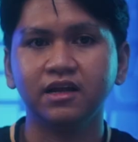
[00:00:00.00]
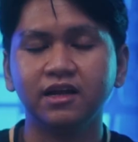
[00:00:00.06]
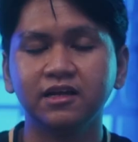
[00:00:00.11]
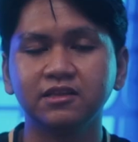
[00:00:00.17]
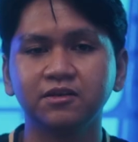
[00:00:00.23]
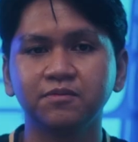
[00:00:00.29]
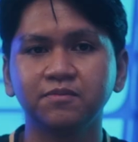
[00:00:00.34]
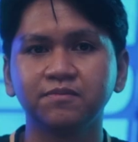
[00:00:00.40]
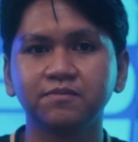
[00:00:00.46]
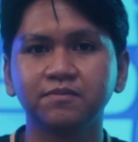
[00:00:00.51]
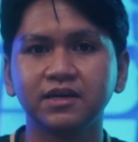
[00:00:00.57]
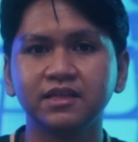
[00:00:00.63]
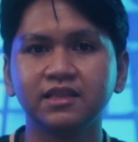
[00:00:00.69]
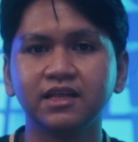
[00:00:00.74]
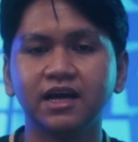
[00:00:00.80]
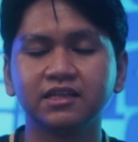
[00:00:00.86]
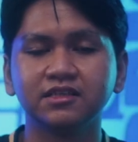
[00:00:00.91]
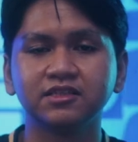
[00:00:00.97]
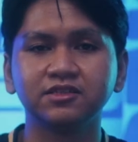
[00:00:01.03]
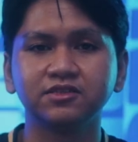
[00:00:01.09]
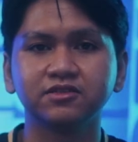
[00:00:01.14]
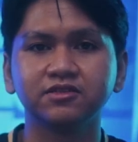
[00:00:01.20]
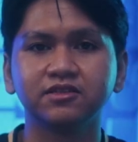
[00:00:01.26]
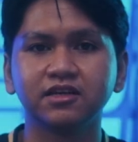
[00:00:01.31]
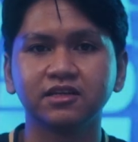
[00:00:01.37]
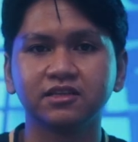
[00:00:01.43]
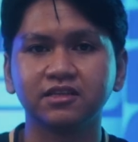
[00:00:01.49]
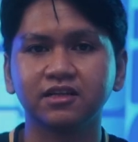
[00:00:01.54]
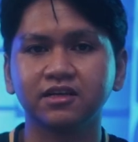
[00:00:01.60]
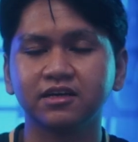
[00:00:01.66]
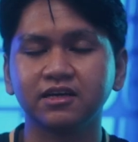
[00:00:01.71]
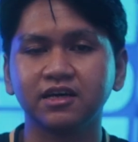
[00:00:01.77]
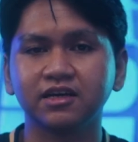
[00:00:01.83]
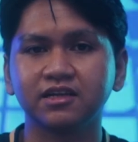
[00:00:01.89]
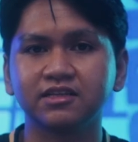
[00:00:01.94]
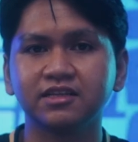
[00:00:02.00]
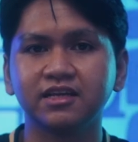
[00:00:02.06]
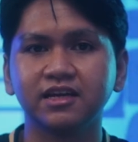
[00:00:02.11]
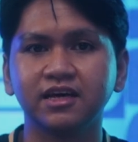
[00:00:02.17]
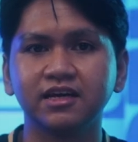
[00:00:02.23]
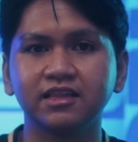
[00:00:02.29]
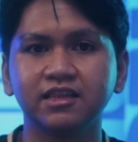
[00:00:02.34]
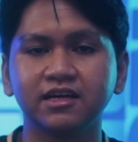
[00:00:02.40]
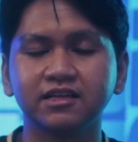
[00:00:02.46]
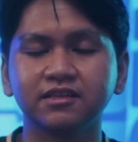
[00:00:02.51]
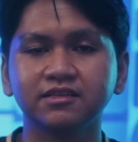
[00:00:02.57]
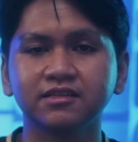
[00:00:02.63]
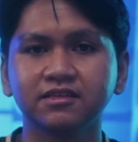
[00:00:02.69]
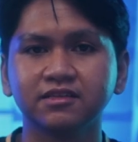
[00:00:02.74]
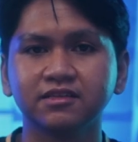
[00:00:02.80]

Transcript: a lot of bad attitude, and I can't deny that.